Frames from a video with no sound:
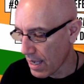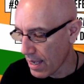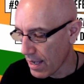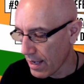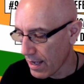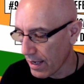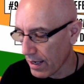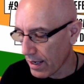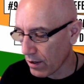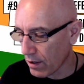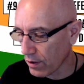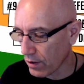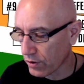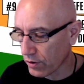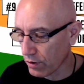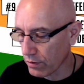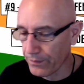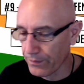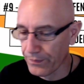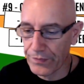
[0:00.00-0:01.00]

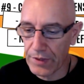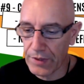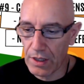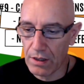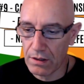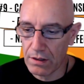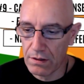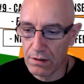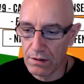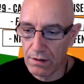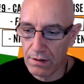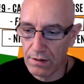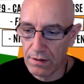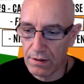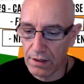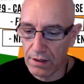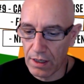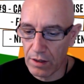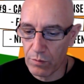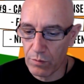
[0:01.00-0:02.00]
Also, at the
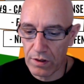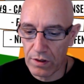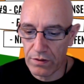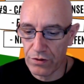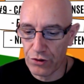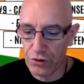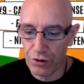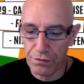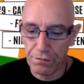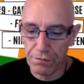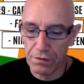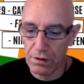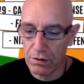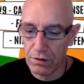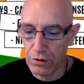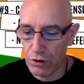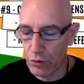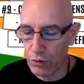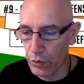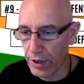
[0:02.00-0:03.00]
same, it's revealed
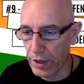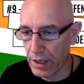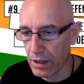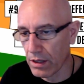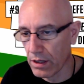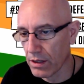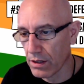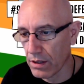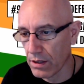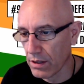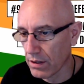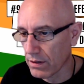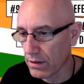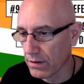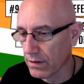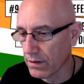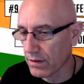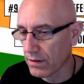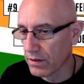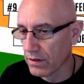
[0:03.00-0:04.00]
already, it's the
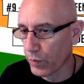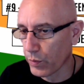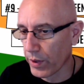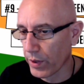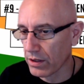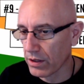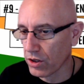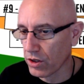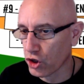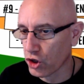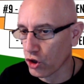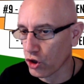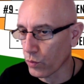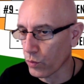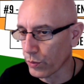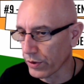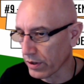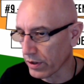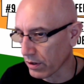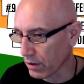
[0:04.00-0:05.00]
Spanish
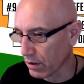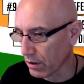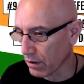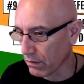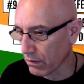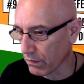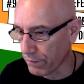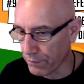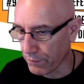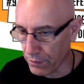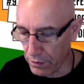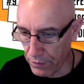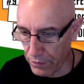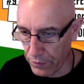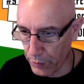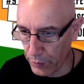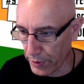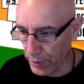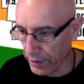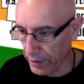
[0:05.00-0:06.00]
opening in fourth
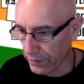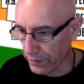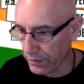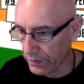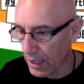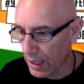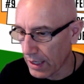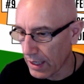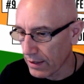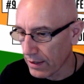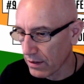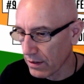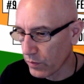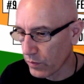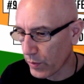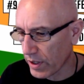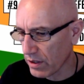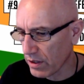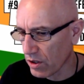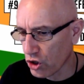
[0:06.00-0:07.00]
place. The
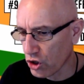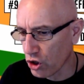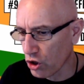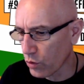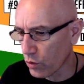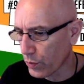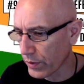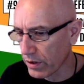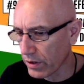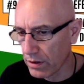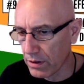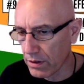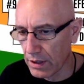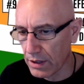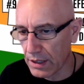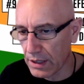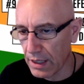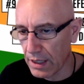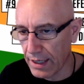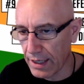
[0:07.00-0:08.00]
Spanish opening, the
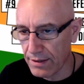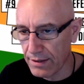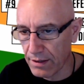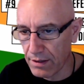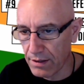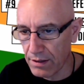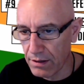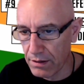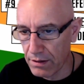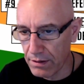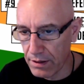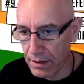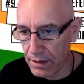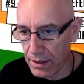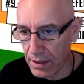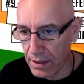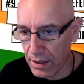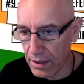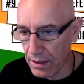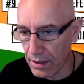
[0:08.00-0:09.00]
classical, the
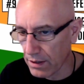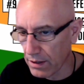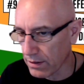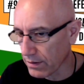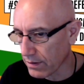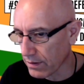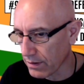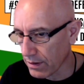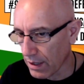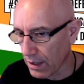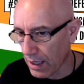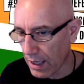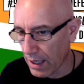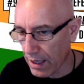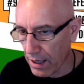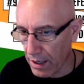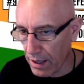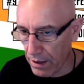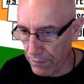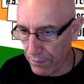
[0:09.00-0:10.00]
kings
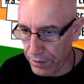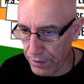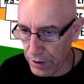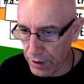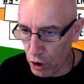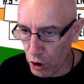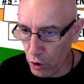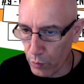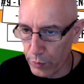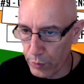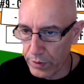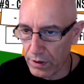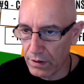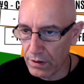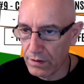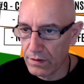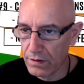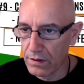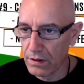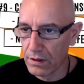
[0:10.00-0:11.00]
of the
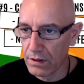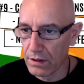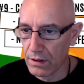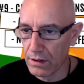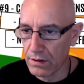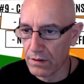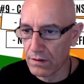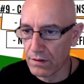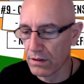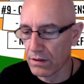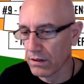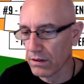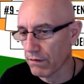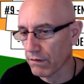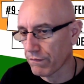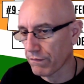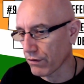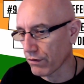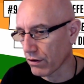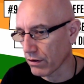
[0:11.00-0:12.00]
openings, is
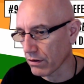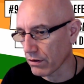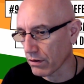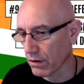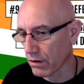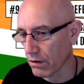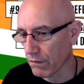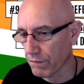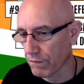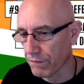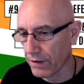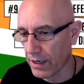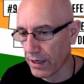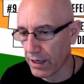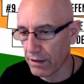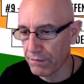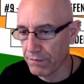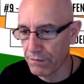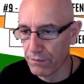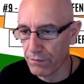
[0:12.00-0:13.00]
e4,
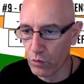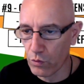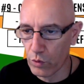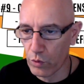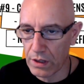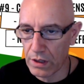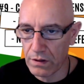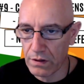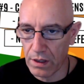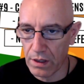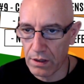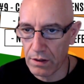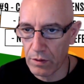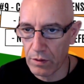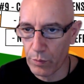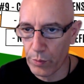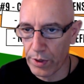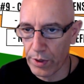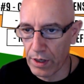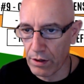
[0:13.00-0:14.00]
e5. We attack the
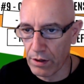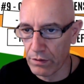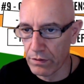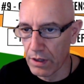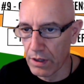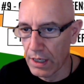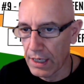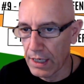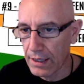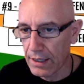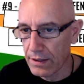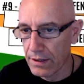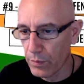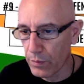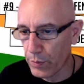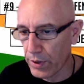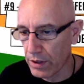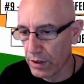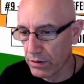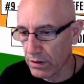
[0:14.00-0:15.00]
pawn. The
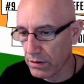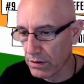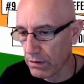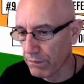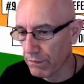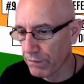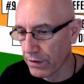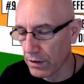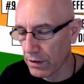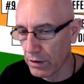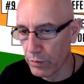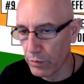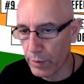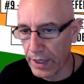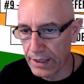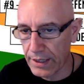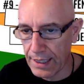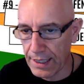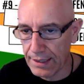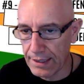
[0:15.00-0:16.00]
pawn is defended by
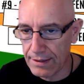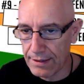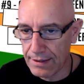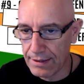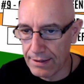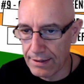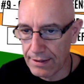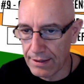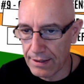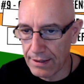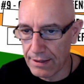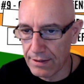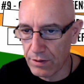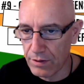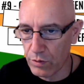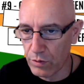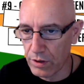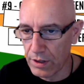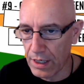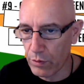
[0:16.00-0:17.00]
knight c6. We
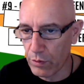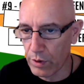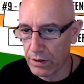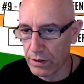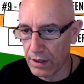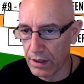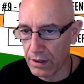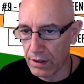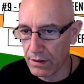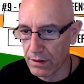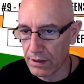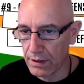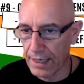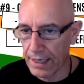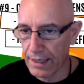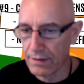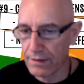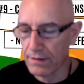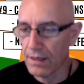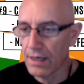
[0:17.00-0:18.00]
now attack the
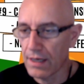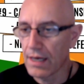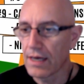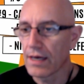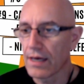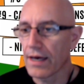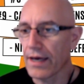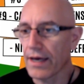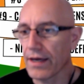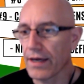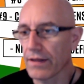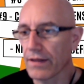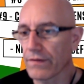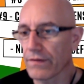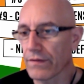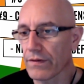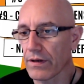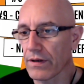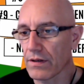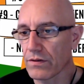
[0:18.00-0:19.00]
knight. And
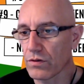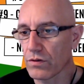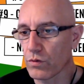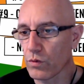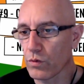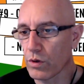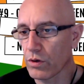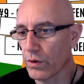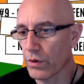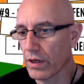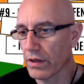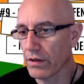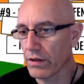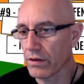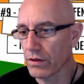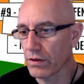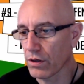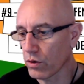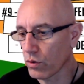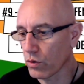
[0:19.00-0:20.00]
as you already
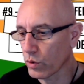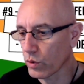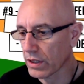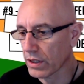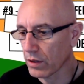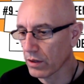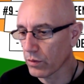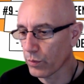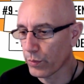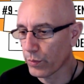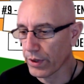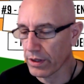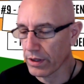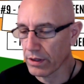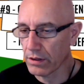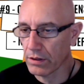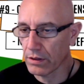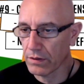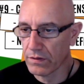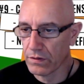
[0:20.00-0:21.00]
know, we can play
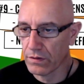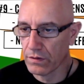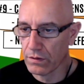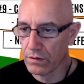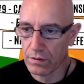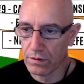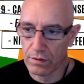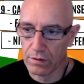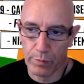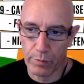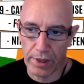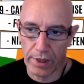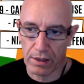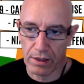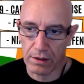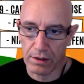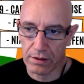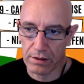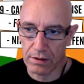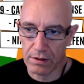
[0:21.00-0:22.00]
this
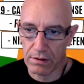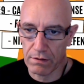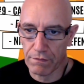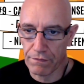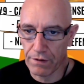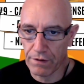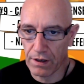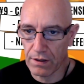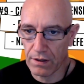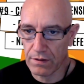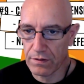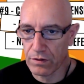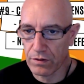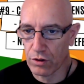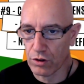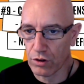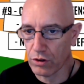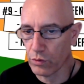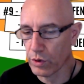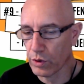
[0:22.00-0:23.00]
barreling defense or
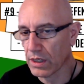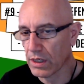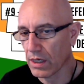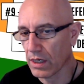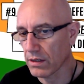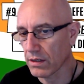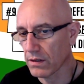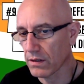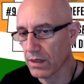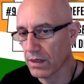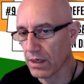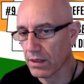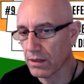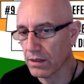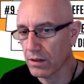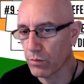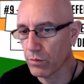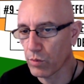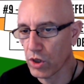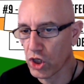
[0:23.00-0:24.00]
we can attack the
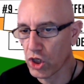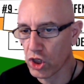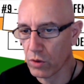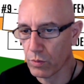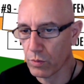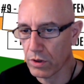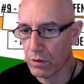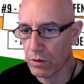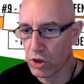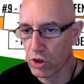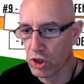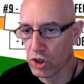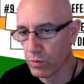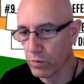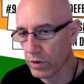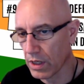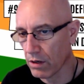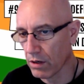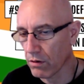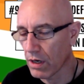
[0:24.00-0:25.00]
bishop. The bishop
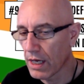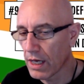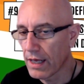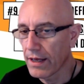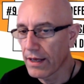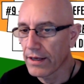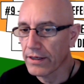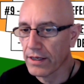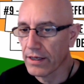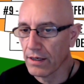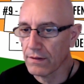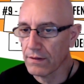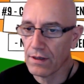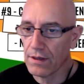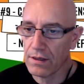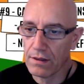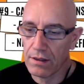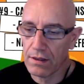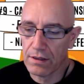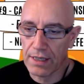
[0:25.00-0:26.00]
now can take
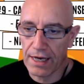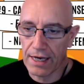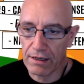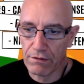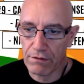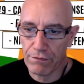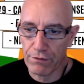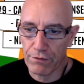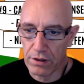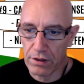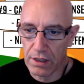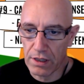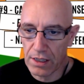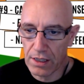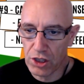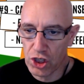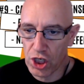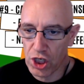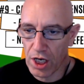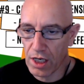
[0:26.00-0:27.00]
the knight for the
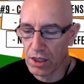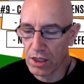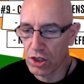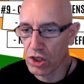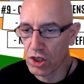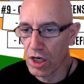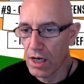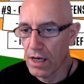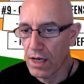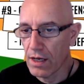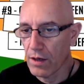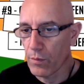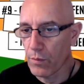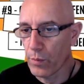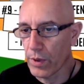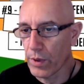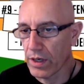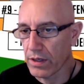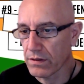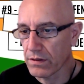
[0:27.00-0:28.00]
exchange,
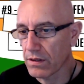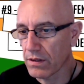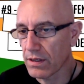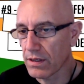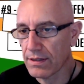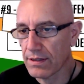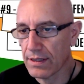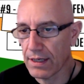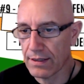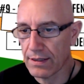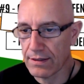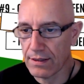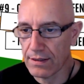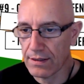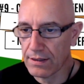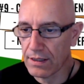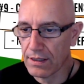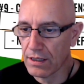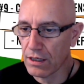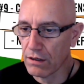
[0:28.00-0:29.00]
but this doesn't
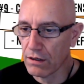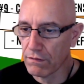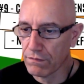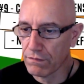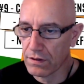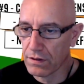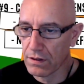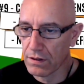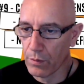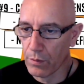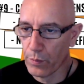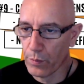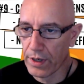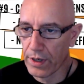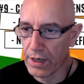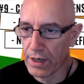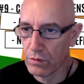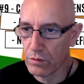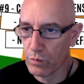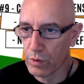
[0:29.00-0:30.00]
give a
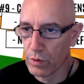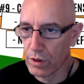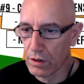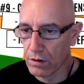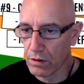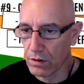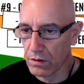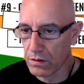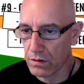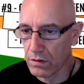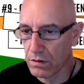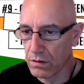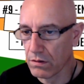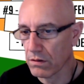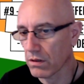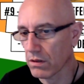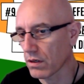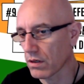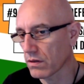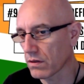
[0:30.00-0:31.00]
pawn because,
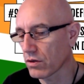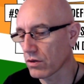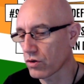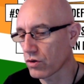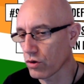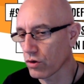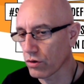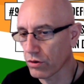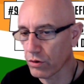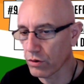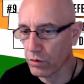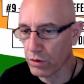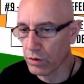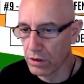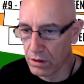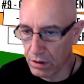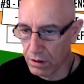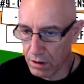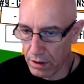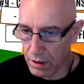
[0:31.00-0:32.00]
as I told you in
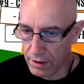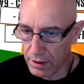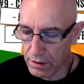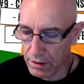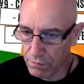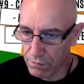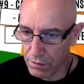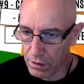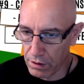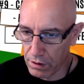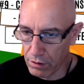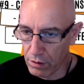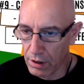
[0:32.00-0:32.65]
the last video,